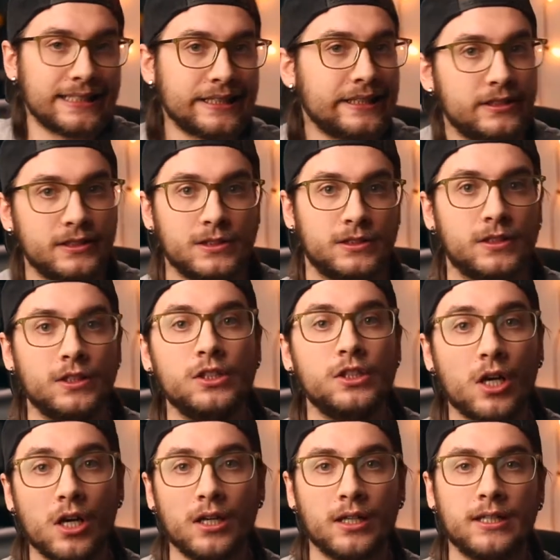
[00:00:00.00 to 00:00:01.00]
into the
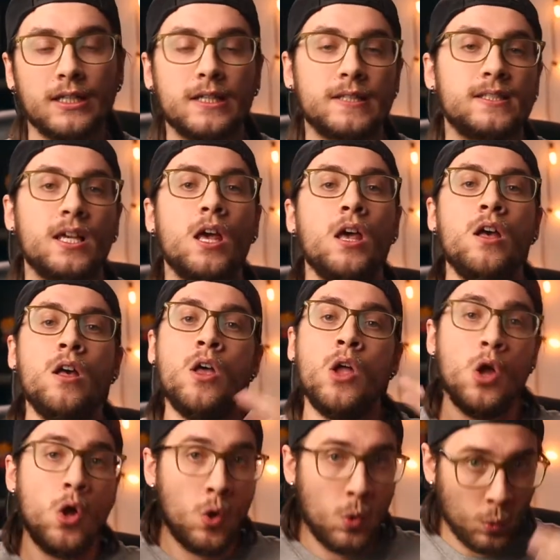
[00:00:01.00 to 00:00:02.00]
darkness,
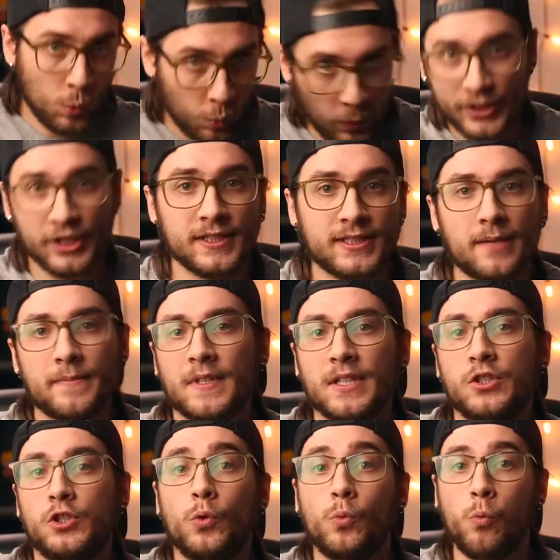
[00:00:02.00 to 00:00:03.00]
which is something
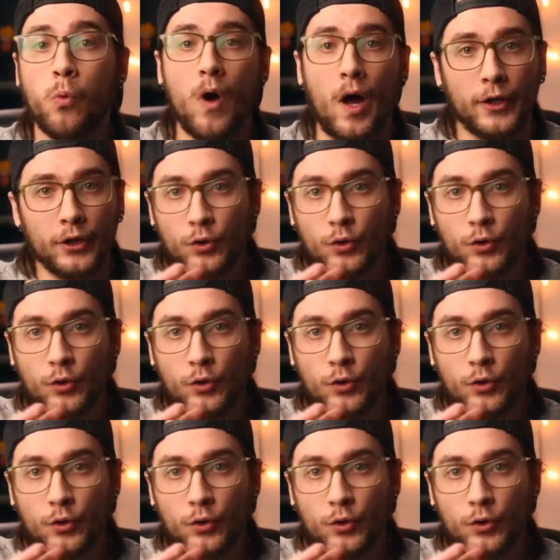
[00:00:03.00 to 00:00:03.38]
that you want.